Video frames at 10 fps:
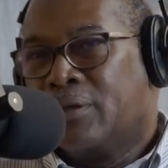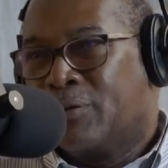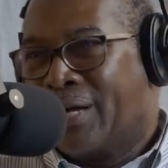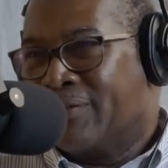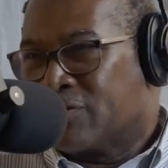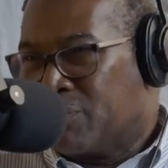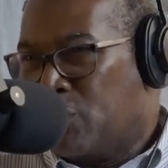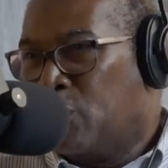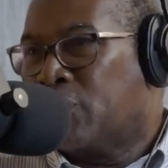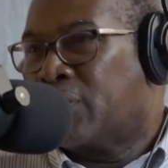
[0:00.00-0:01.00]
you'd have
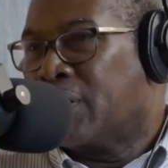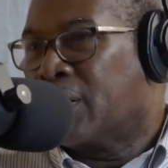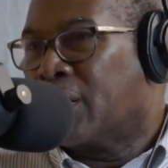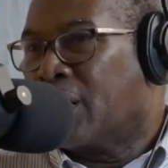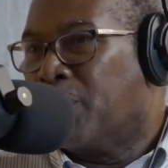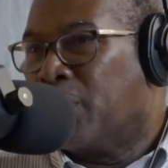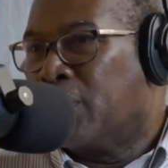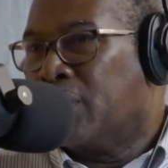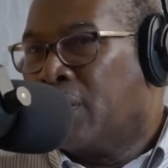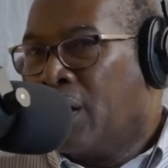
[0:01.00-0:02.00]
some new thinking
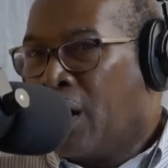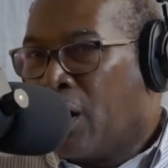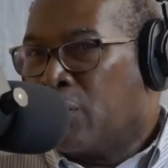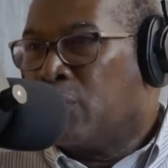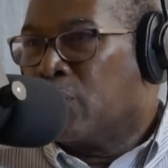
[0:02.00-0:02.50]
about how